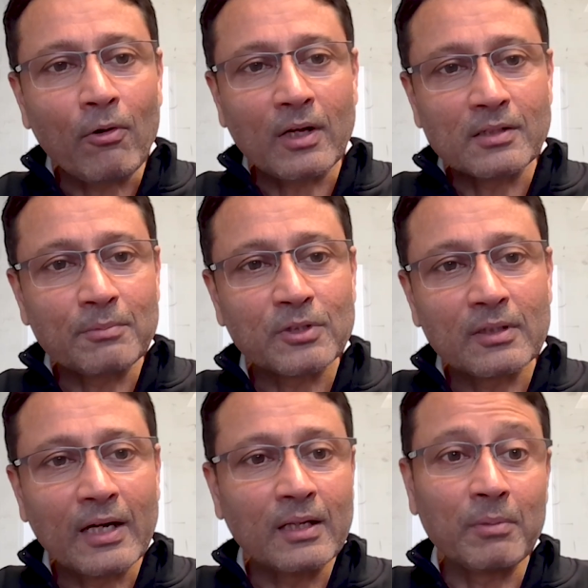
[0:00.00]
power
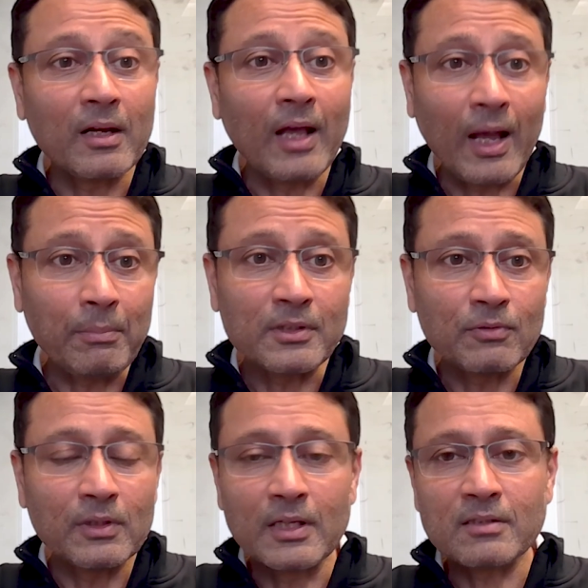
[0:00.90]
consumption that typically happens
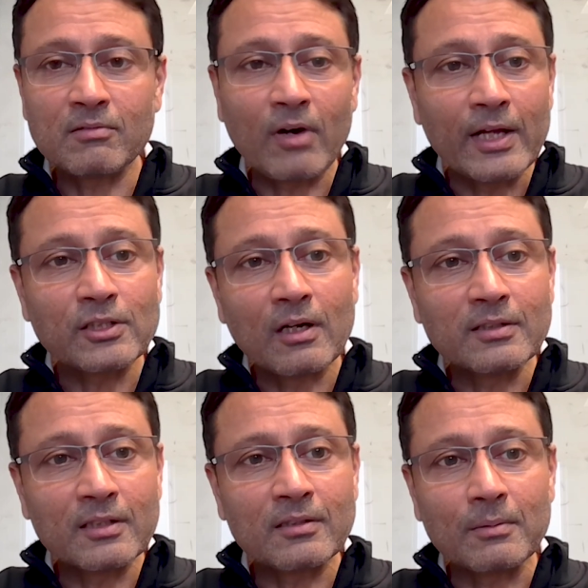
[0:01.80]
with these traditional
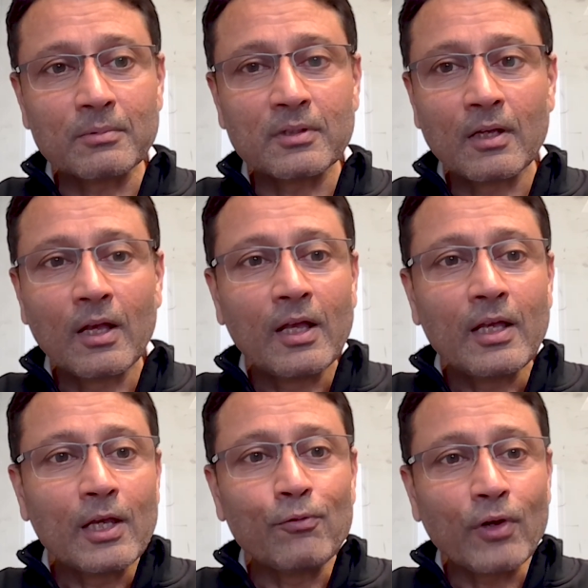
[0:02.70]
systems
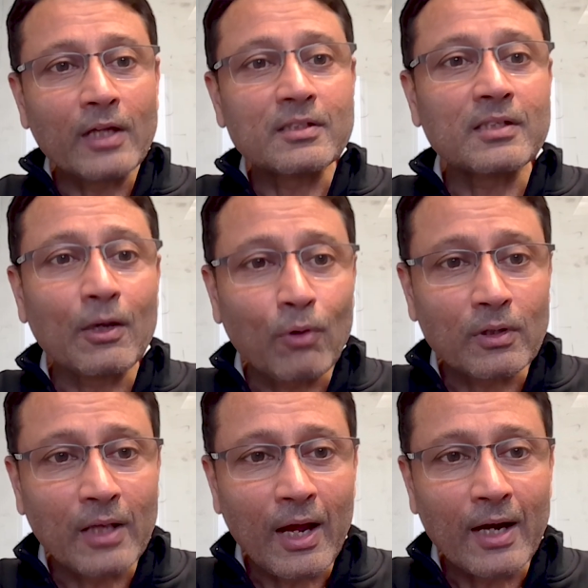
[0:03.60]
if you can save
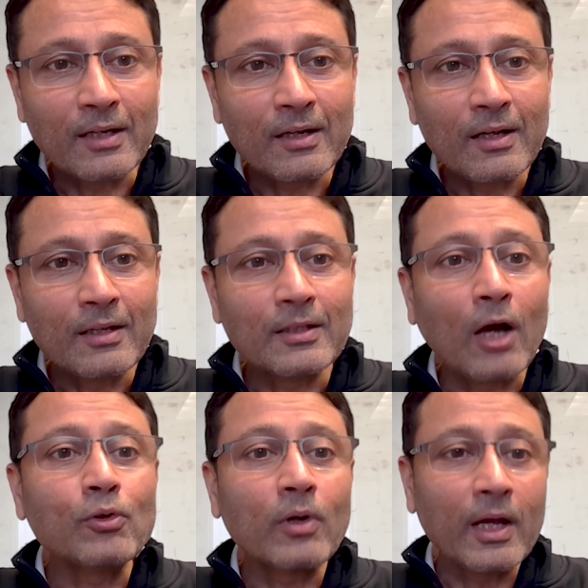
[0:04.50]
on that
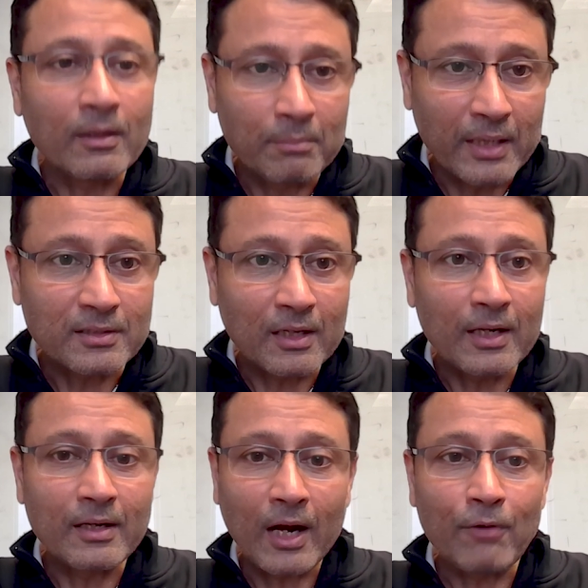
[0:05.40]
now you can
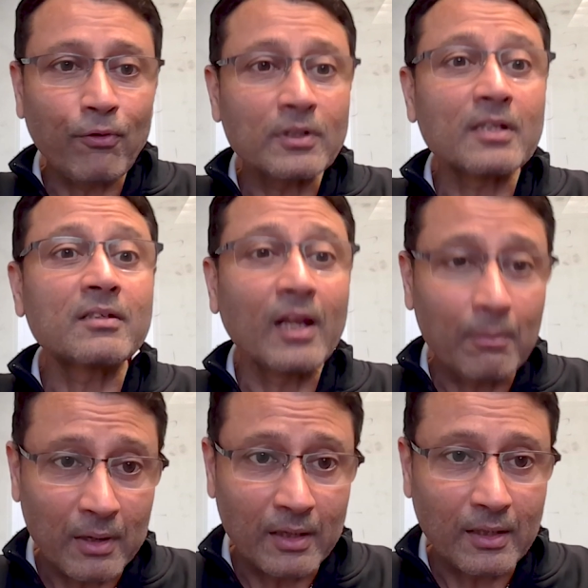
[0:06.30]
basically drive for
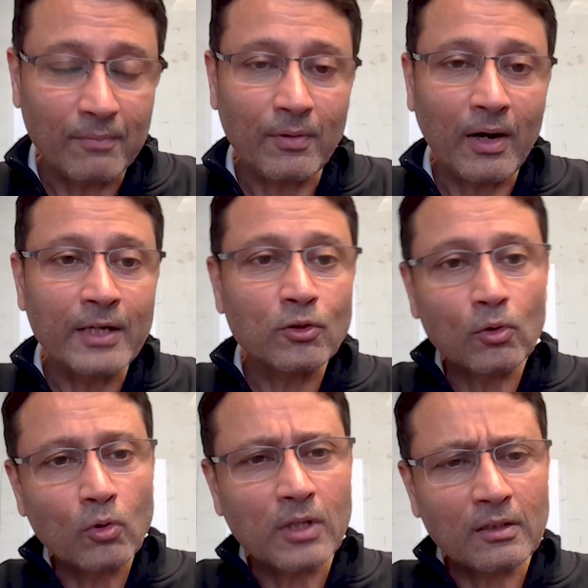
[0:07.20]
sustainability right so
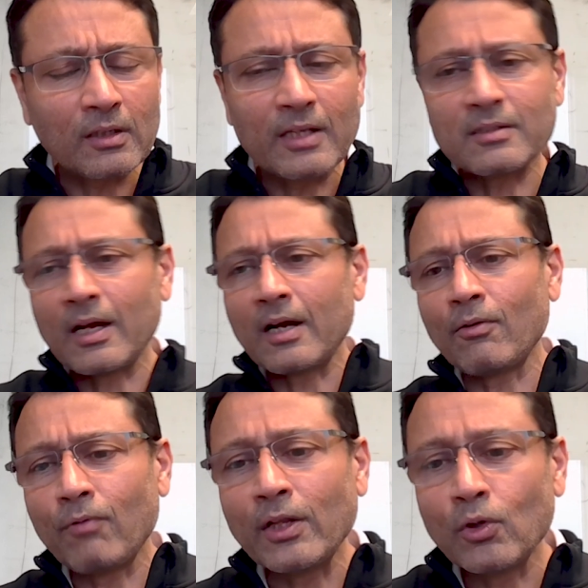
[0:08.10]
those are the things that a
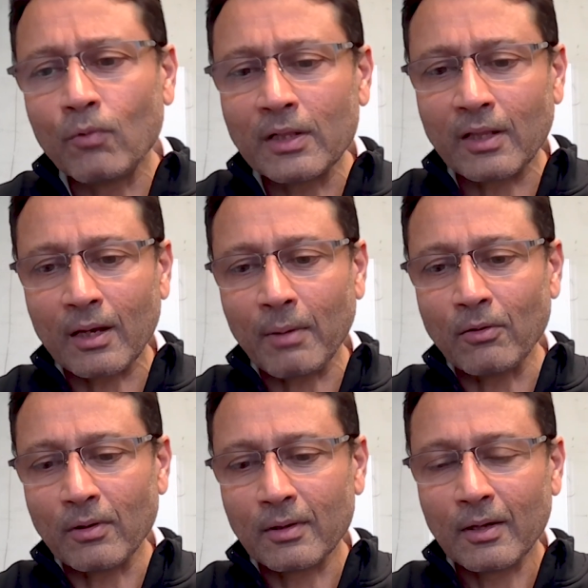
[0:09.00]
venue will think about